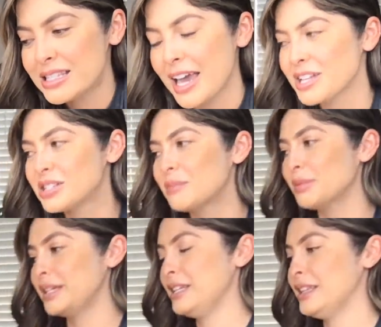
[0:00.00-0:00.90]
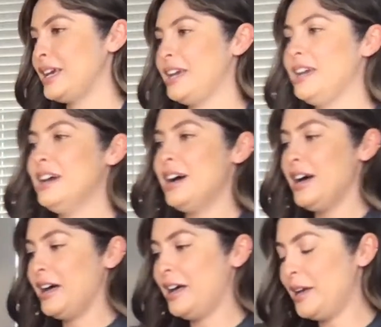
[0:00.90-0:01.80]
changed completely.
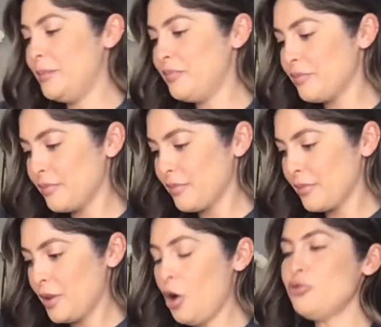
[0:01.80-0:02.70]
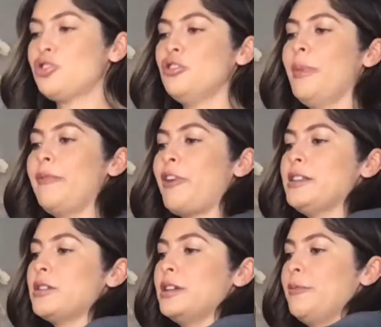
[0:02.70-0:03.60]
Oh shoot, my
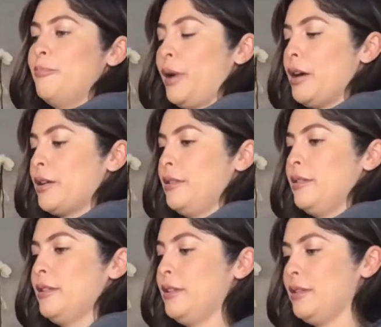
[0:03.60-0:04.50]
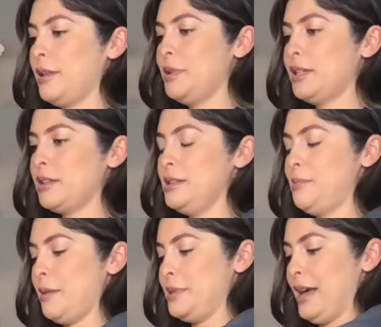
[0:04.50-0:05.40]
fries are gonna burn. Let me take these
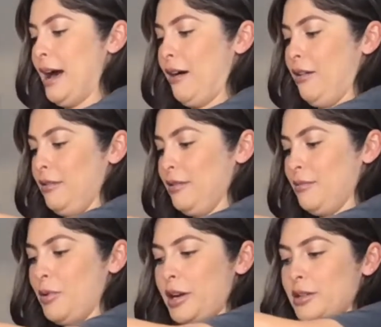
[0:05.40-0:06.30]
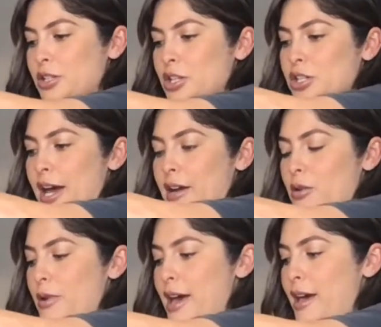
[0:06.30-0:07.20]
babies out. We're here chit-chatting
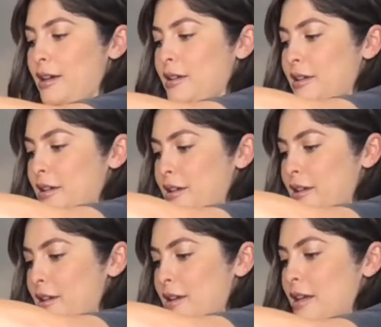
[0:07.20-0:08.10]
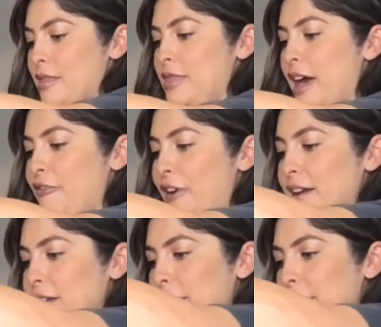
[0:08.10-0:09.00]
away. They
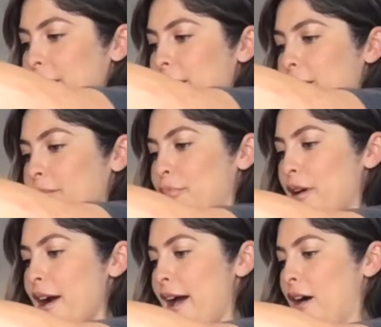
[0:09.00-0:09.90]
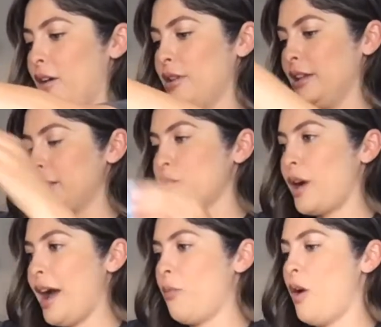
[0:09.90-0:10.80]
finally look brown, at least where
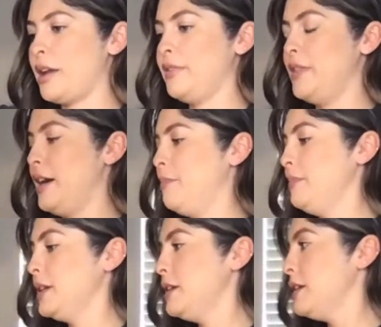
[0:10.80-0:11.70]
I wanted them.